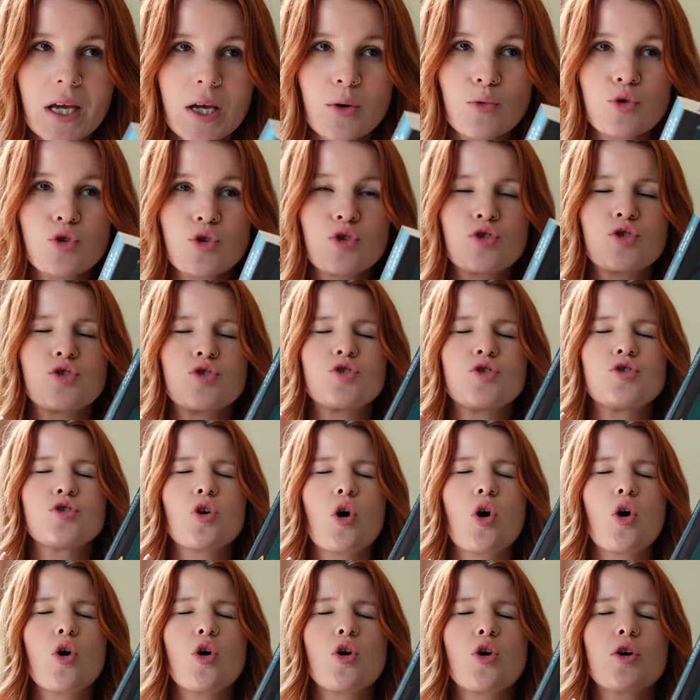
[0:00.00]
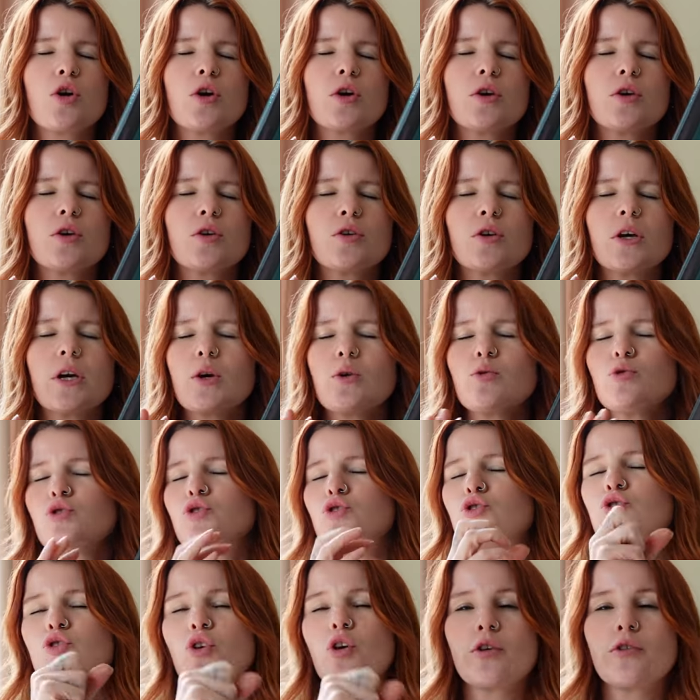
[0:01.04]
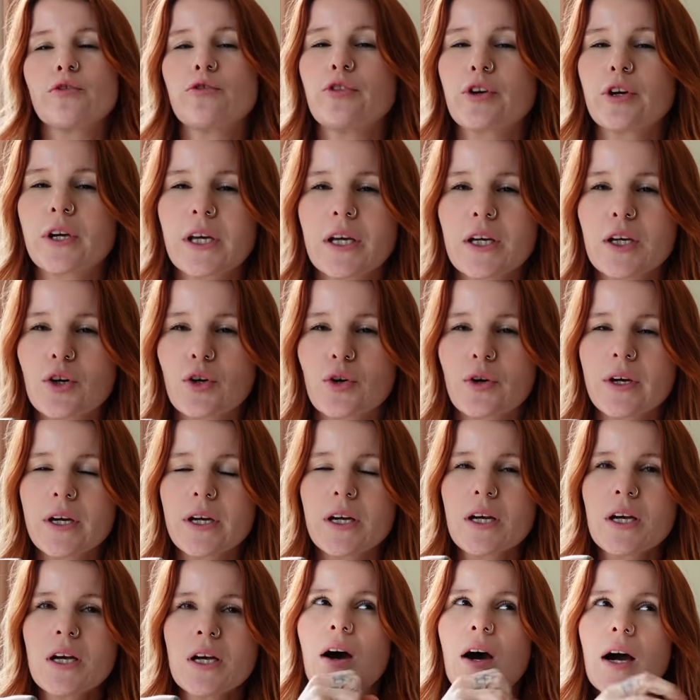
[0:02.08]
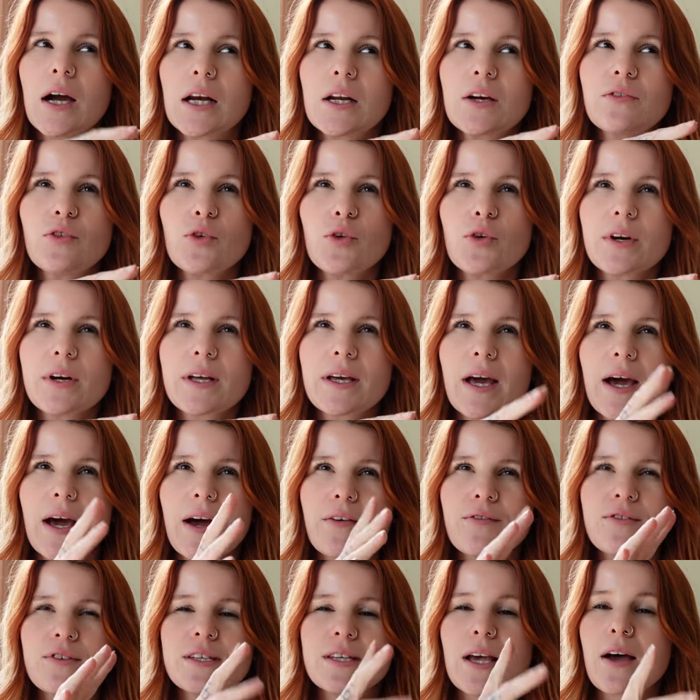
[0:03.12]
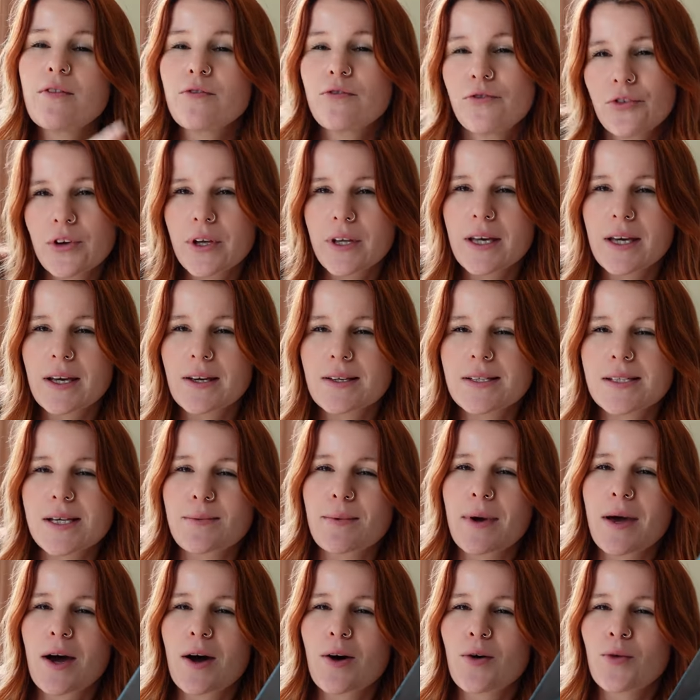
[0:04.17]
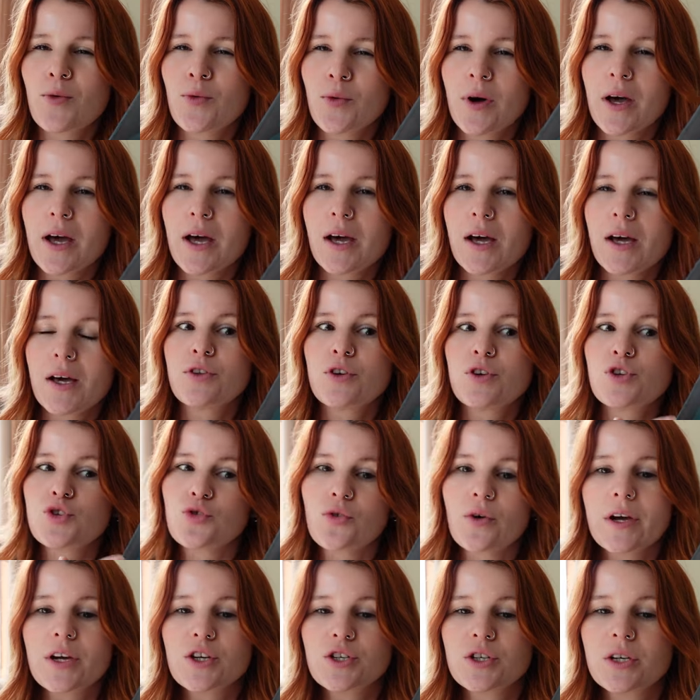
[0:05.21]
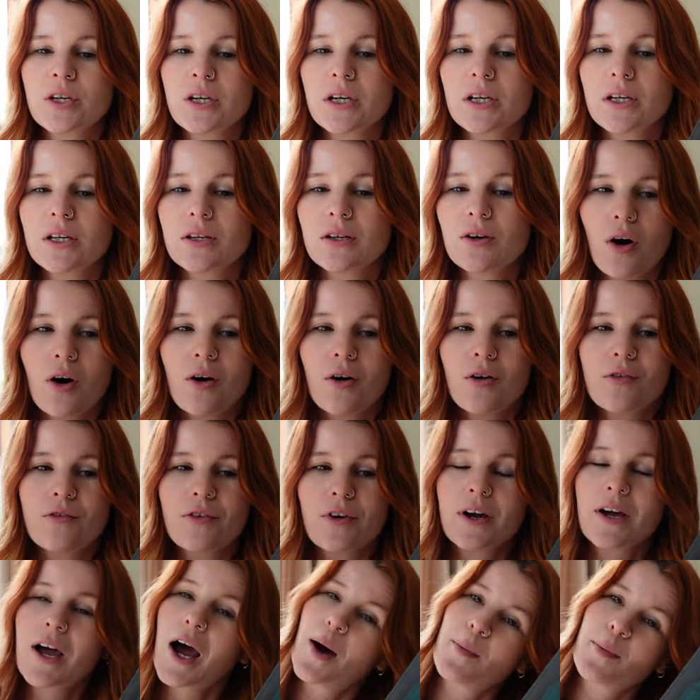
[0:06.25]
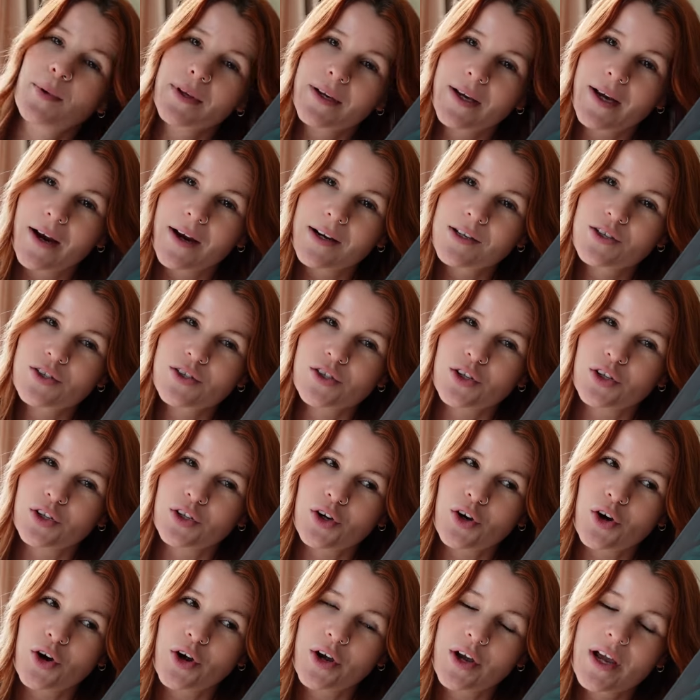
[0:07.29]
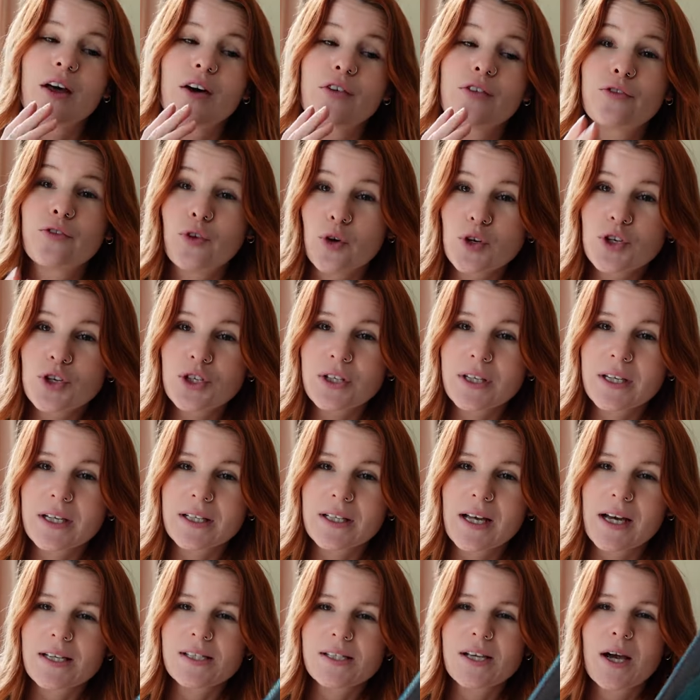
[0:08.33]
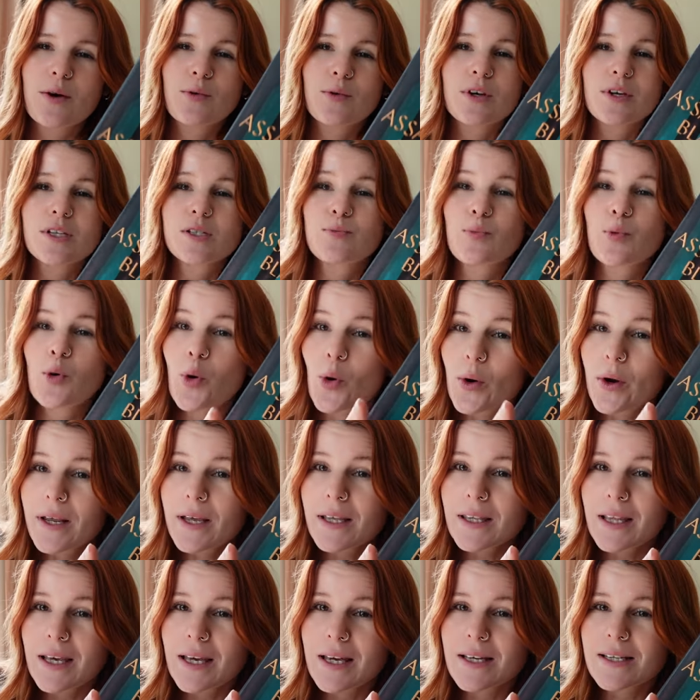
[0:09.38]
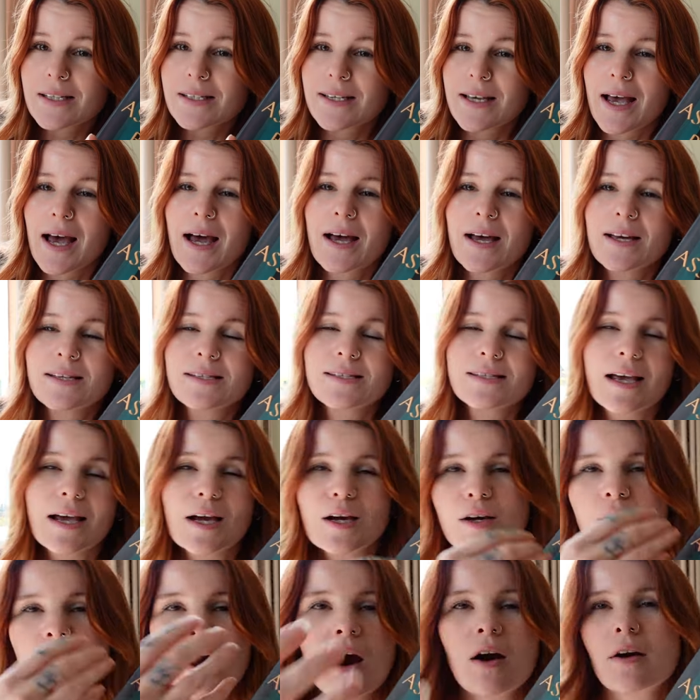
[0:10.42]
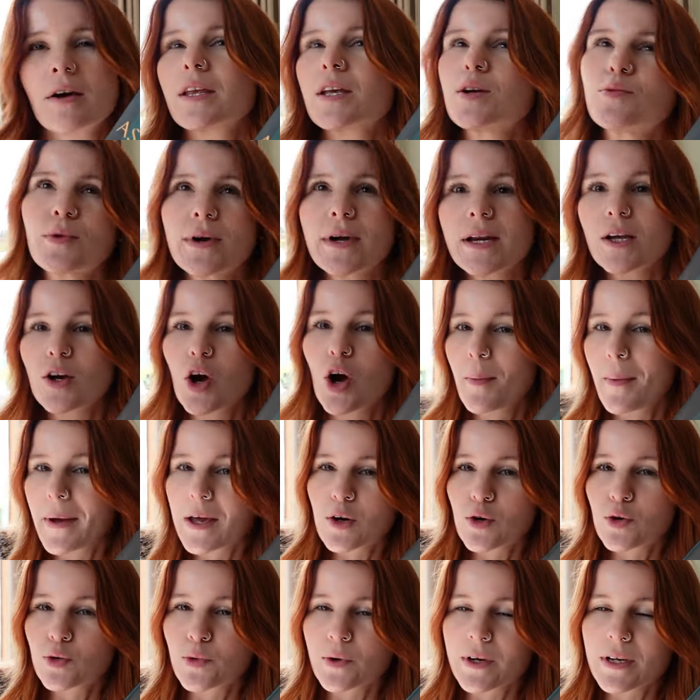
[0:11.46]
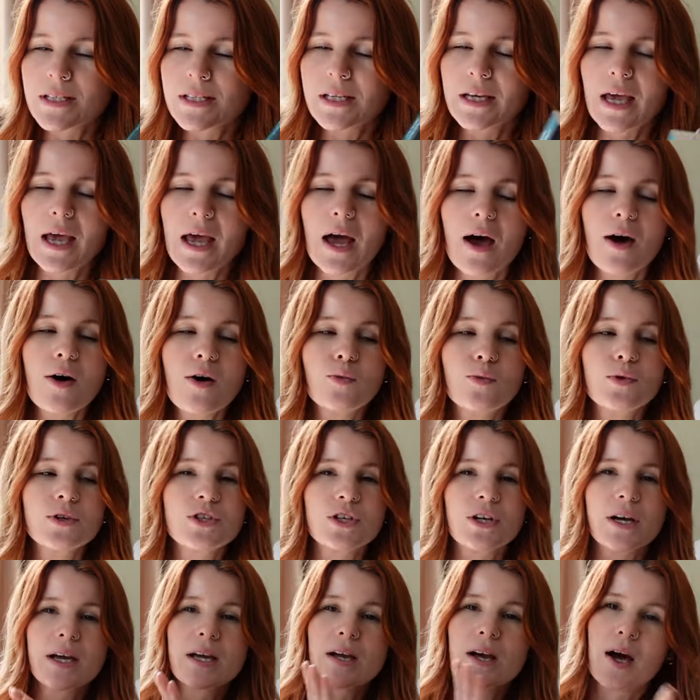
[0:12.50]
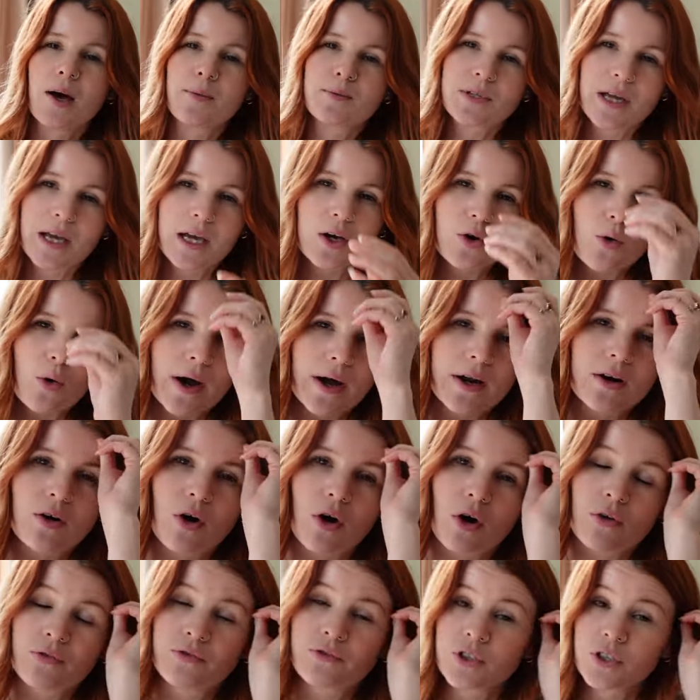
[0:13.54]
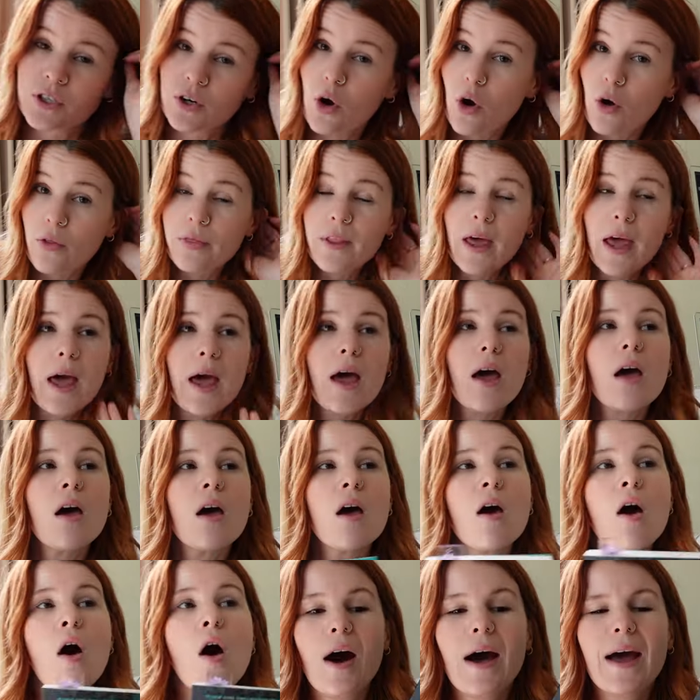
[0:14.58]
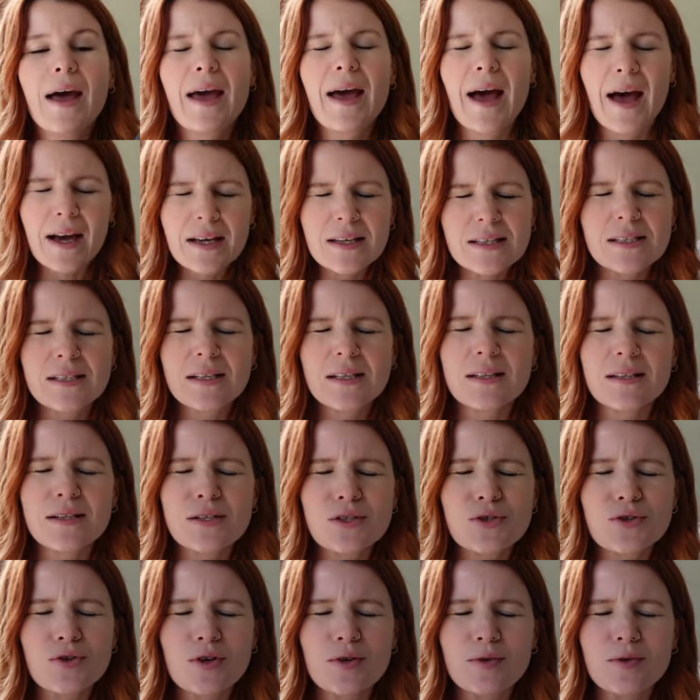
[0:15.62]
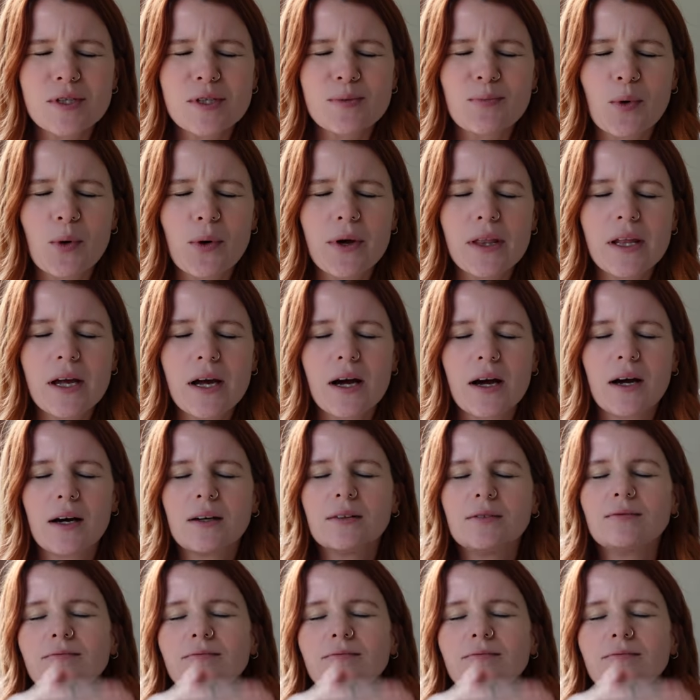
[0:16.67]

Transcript: it was so it was so freaking good. Kind of already have some feelings about where the direction of a couple of characters are gonna go. Unfortunately, last night when I was putting this as like currently reading on my Goodreads account, which I update quite often on there, I accidentally wrote a spoiler.